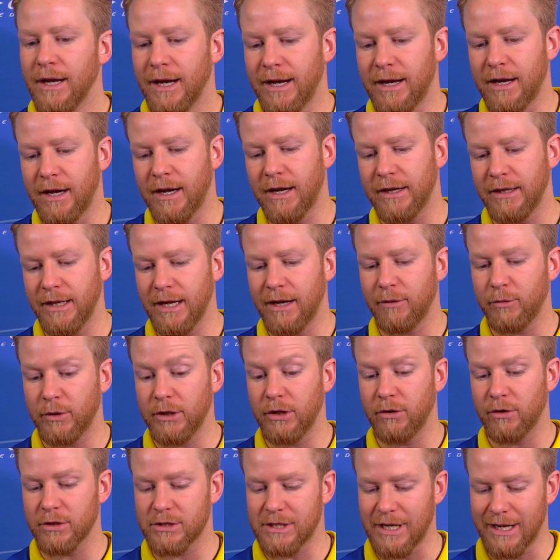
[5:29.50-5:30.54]
Uh, yeah, we
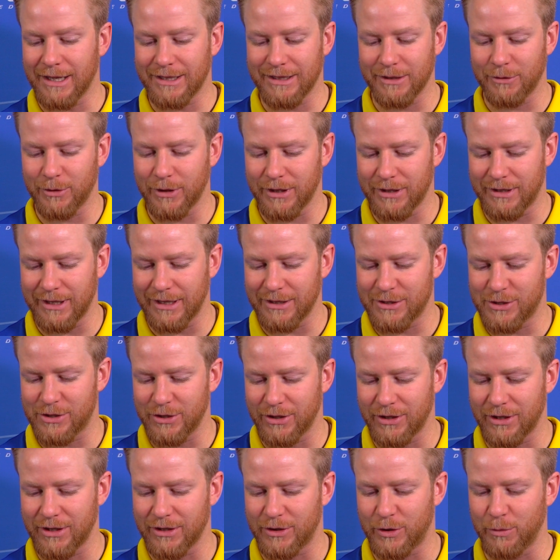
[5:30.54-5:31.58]
know exactly what it takes
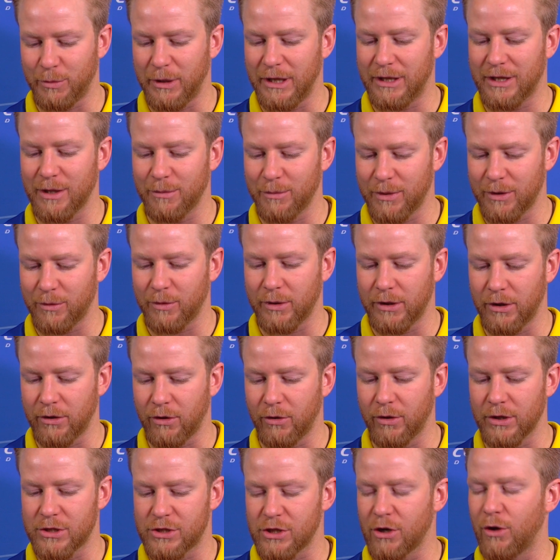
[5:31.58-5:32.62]
to, to beat them, but we
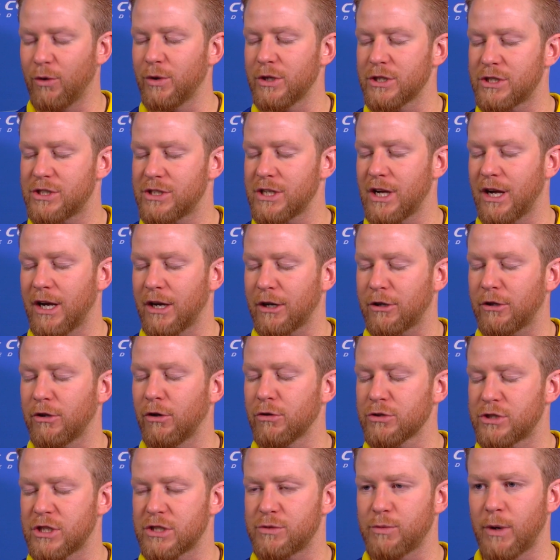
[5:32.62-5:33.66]
know it's always uh,
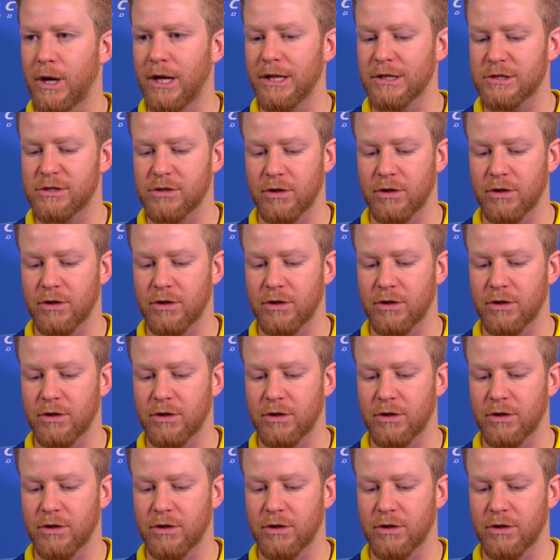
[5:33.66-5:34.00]
close as well.